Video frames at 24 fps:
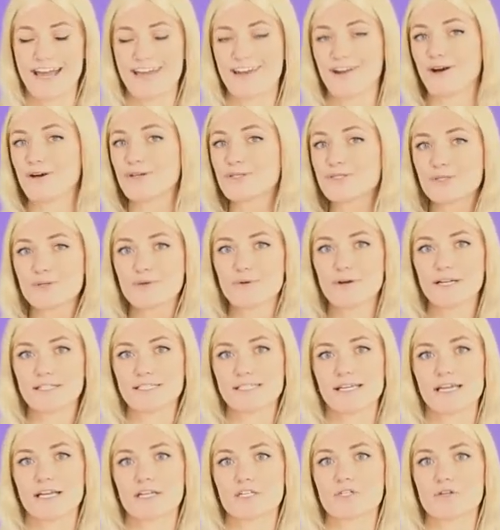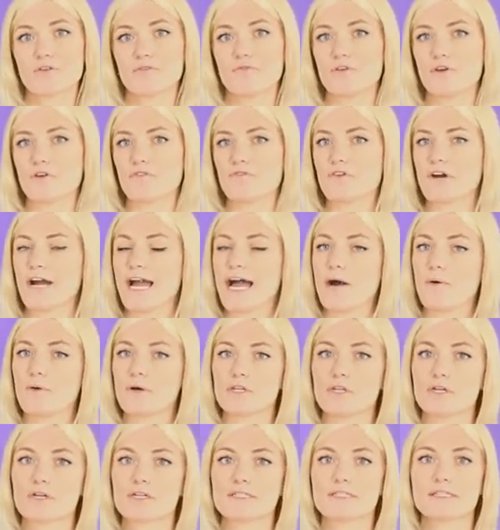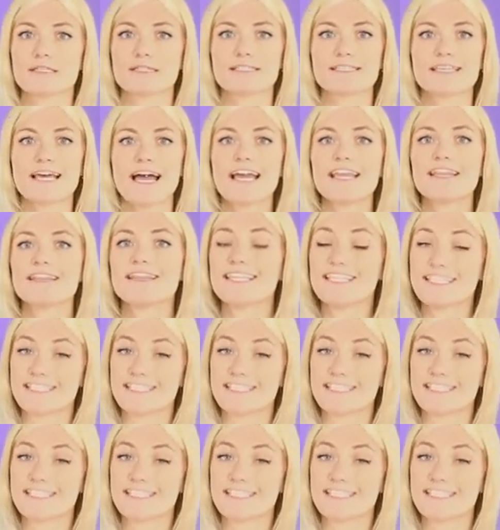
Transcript: and also got to catch a feel for how it looks inside